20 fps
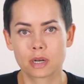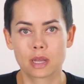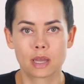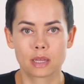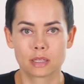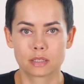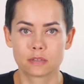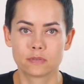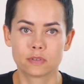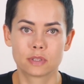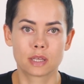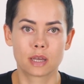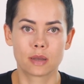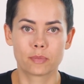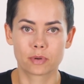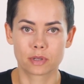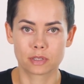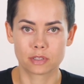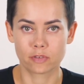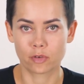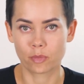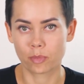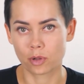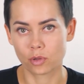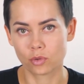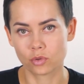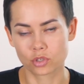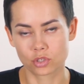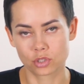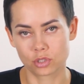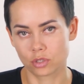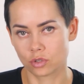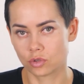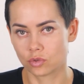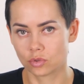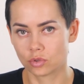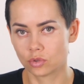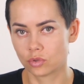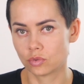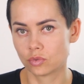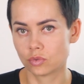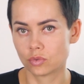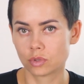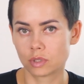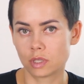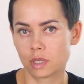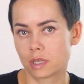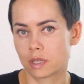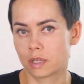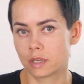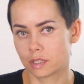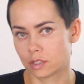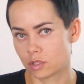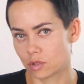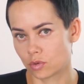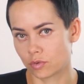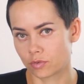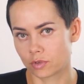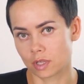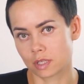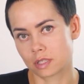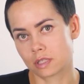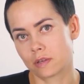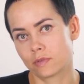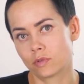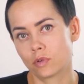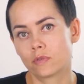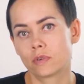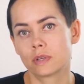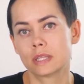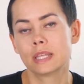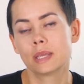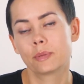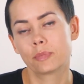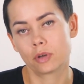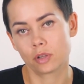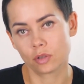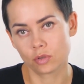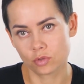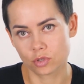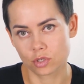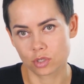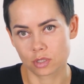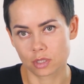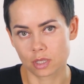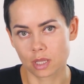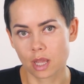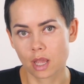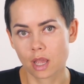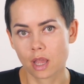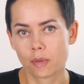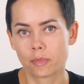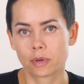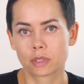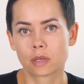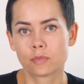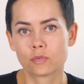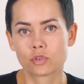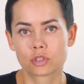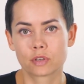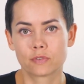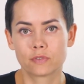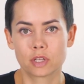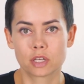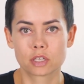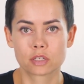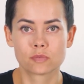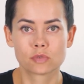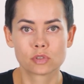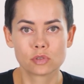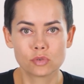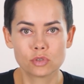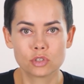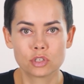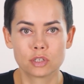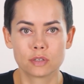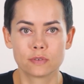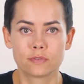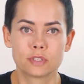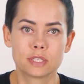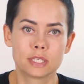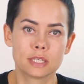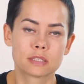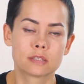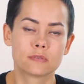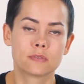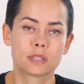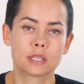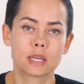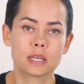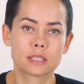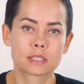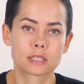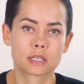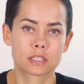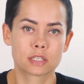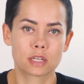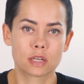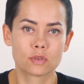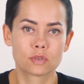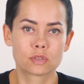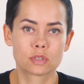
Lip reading: The main one. It will not work because in our case, all colors are distorted by thickness.